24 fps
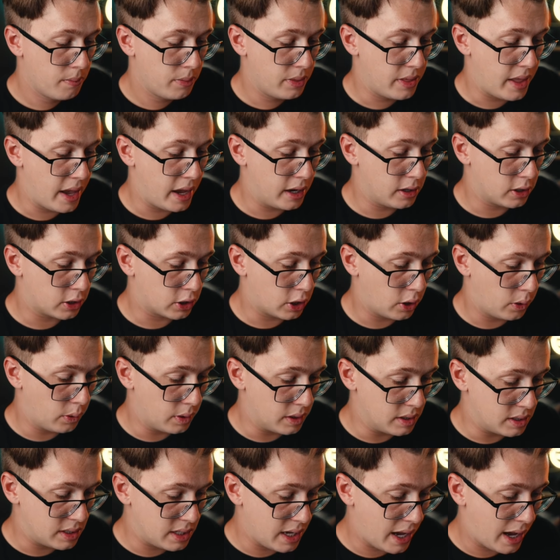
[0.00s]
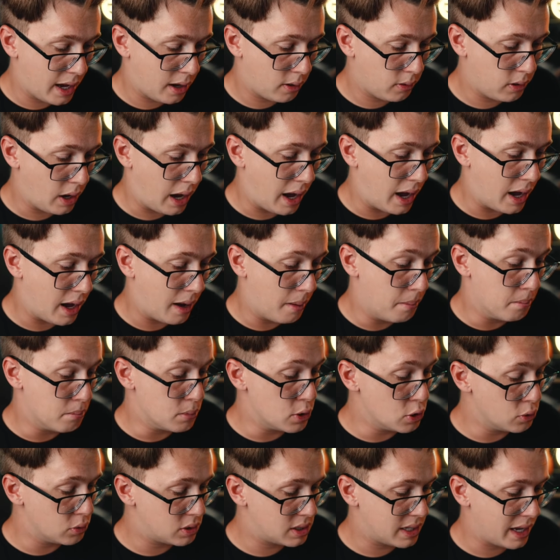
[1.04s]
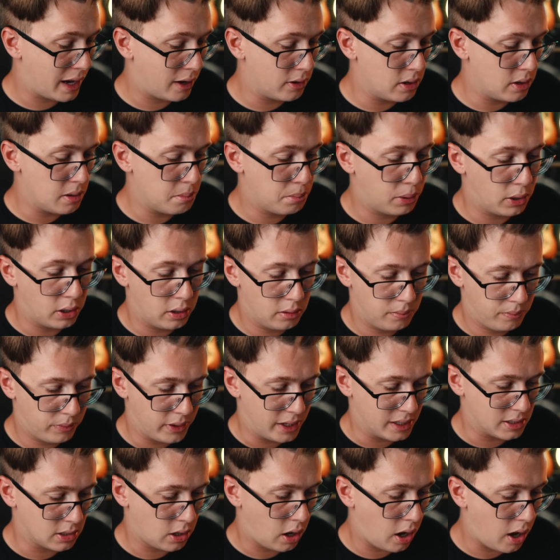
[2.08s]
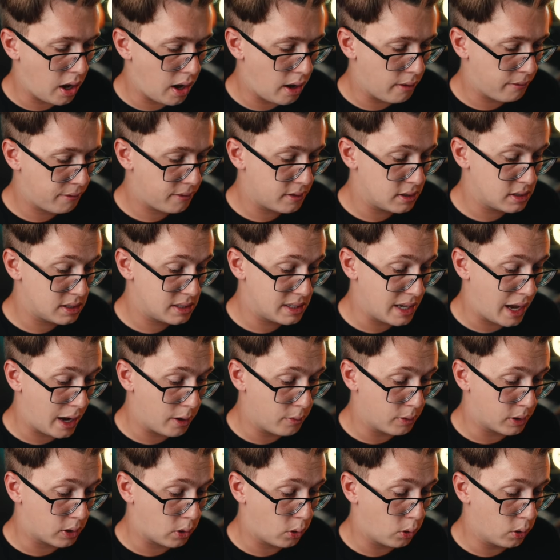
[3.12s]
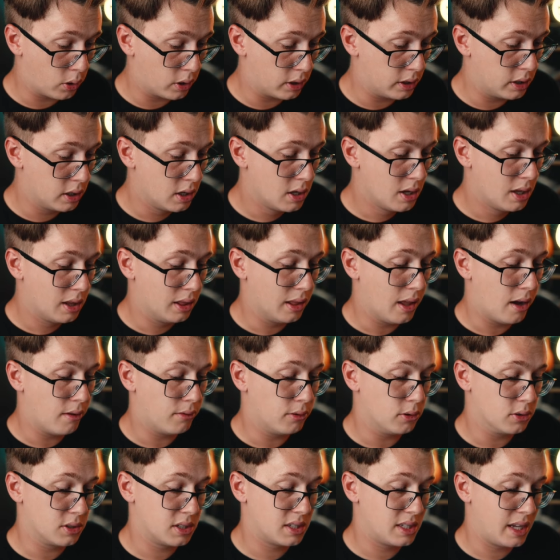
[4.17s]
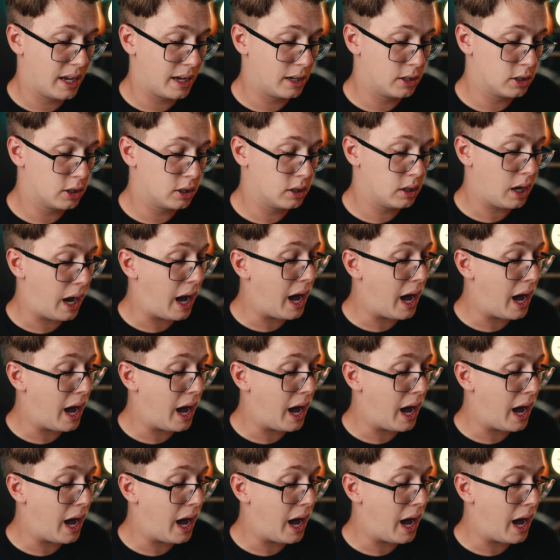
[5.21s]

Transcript: Then going down, mute sound input, that's off. Sound record level standard.